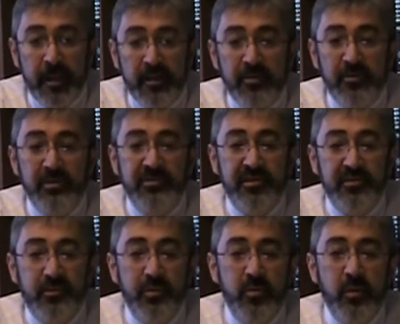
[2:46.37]
There is a
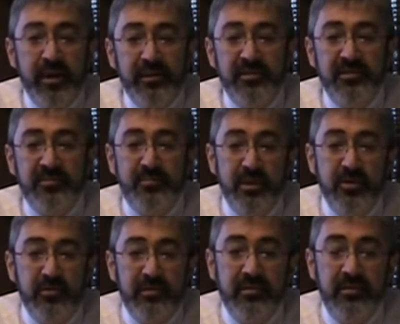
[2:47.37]
3-way
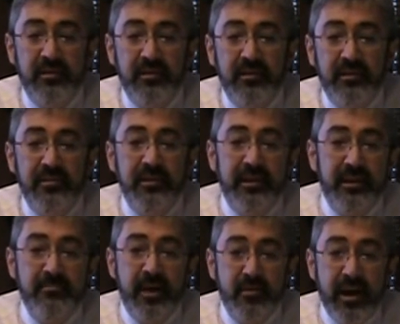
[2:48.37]
dispute in the
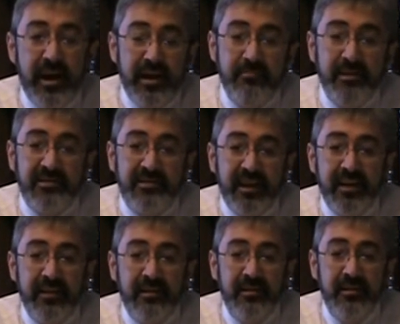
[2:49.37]
Gemara in
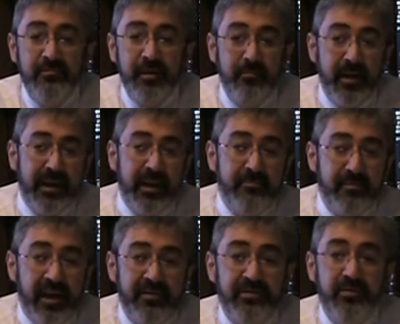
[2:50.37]
Masechet Baba
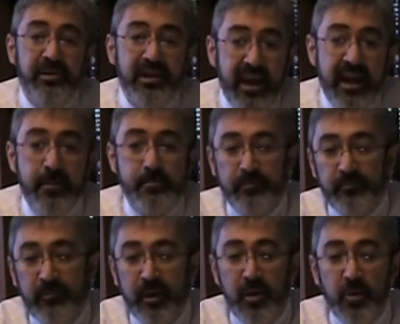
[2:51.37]
Kama 30a,
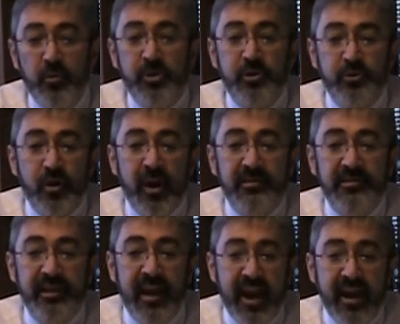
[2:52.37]
which tries
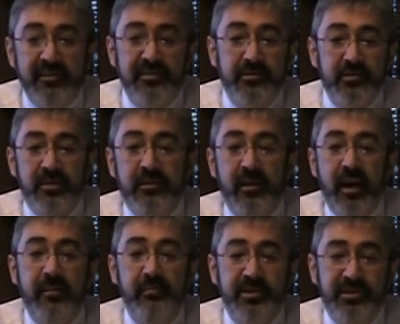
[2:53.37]
to answer the
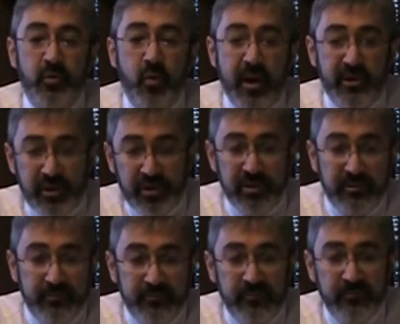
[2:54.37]
timeless question:
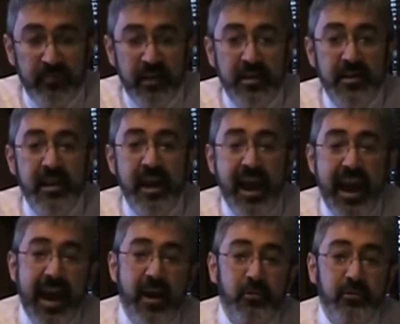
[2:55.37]

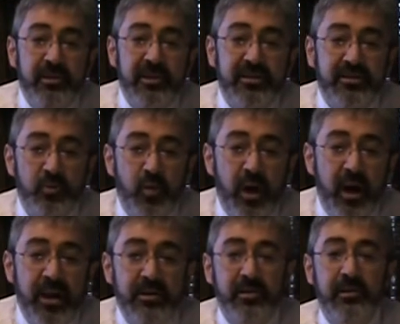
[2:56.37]
how does
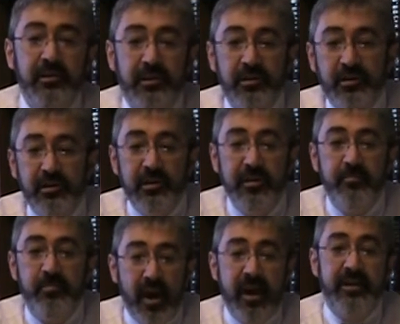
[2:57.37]
one learn
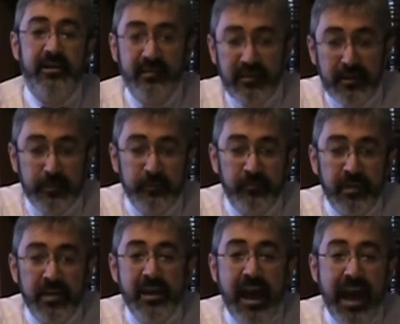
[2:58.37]
piety?
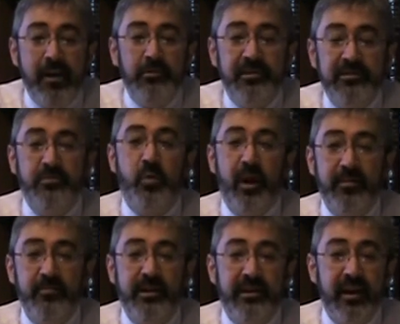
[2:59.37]
How does one
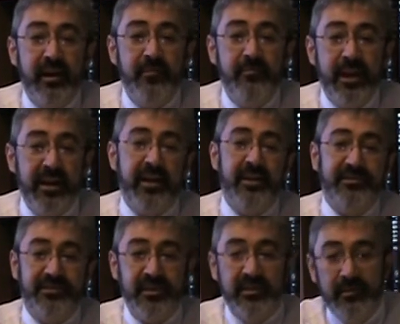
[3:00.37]
become a
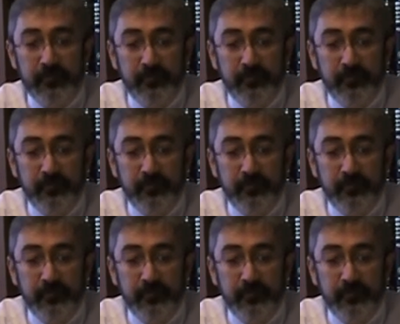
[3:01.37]
chassid?